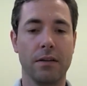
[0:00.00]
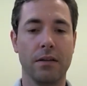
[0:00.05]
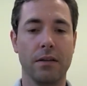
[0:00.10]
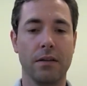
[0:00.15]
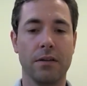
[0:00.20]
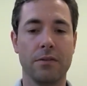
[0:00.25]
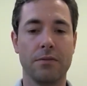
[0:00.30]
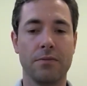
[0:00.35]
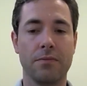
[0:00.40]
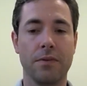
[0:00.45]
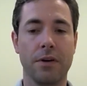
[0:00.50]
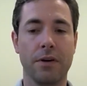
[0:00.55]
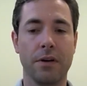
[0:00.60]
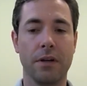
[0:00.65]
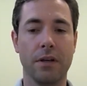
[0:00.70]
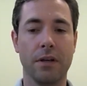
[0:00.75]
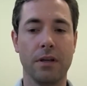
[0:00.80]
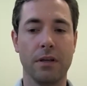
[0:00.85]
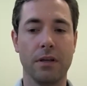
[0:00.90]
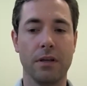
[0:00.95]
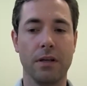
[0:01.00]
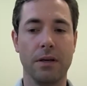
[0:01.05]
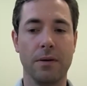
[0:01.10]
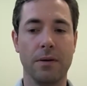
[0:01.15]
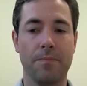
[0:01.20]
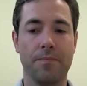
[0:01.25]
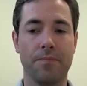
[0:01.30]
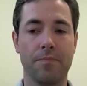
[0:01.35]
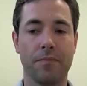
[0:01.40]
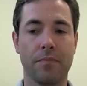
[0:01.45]
is very
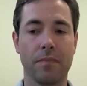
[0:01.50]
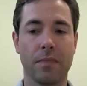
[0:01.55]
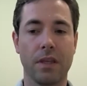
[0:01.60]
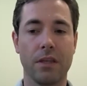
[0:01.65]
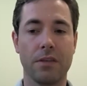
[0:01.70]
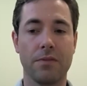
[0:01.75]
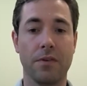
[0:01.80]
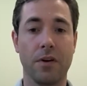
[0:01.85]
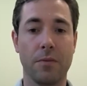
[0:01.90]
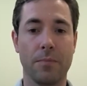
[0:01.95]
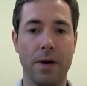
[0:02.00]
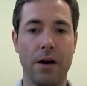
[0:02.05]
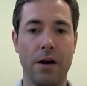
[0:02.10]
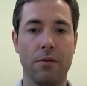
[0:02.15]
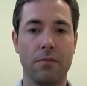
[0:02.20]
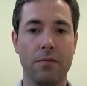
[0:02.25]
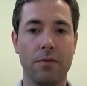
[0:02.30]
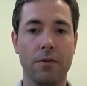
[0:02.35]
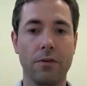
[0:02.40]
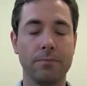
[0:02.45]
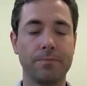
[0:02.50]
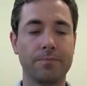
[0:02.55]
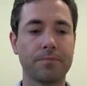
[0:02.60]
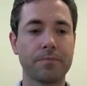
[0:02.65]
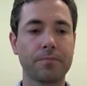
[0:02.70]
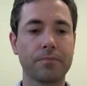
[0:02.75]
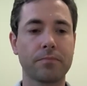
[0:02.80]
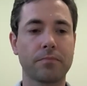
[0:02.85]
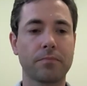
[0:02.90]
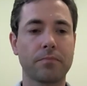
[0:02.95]
powerful.
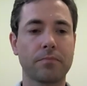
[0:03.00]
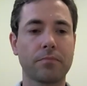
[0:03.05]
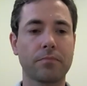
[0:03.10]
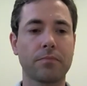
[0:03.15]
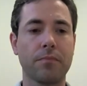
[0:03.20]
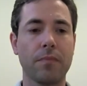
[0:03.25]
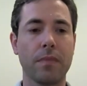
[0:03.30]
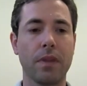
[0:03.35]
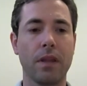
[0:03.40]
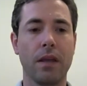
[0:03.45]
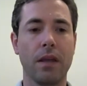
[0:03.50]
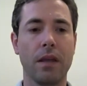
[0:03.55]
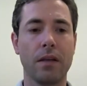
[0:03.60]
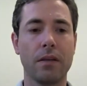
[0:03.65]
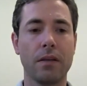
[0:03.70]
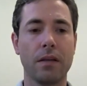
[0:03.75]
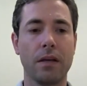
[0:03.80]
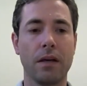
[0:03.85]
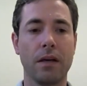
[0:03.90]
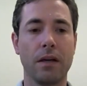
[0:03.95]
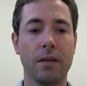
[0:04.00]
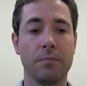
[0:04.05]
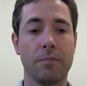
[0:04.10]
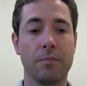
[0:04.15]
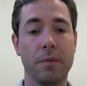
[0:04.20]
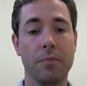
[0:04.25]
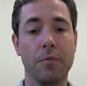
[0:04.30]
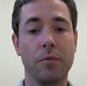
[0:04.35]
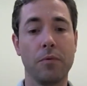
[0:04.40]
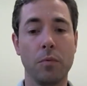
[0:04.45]
And
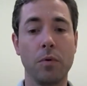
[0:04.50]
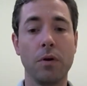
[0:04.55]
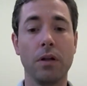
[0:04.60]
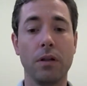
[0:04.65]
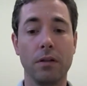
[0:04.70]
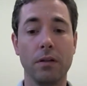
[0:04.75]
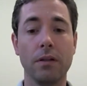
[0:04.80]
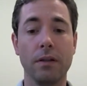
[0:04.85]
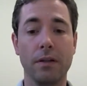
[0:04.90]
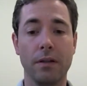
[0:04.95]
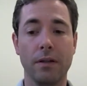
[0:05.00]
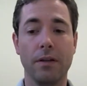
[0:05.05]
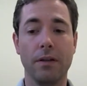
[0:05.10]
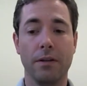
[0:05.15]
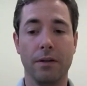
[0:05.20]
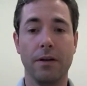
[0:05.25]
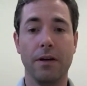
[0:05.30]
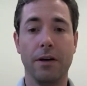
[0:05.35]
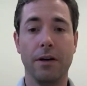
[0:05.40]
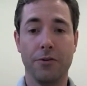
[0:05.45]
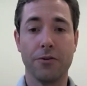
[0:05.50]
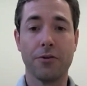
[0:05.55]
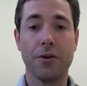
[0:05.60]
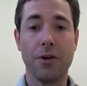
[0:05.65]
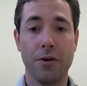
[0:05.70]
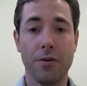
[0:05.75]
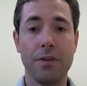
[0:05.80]
people will undergo